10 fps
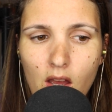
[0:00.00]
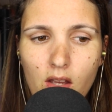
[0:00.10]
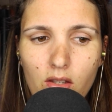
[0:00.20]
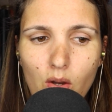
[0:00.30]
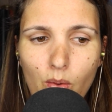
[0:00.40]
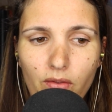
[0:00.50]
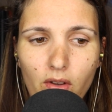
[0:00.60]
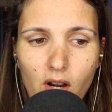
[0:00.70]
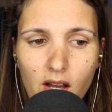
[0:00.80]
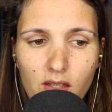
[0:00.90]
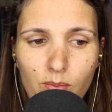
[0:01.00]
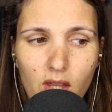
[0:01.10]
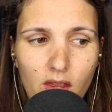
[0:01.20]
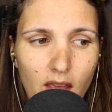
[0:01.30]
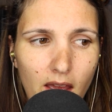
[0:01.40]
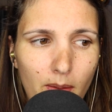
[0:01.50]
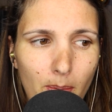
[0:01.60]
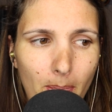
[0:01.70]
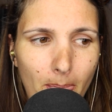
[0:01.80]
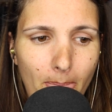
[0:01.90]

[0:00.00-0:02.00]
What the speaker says: So if your husband then